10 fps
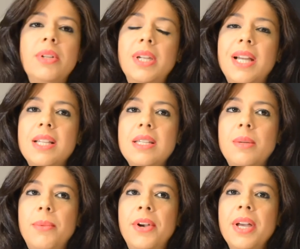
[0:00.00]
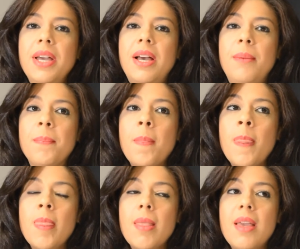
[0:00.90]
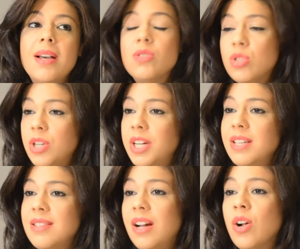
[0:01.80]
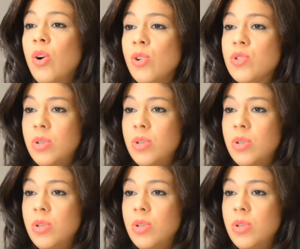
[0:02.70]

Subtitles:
in Latin America, attorneys are also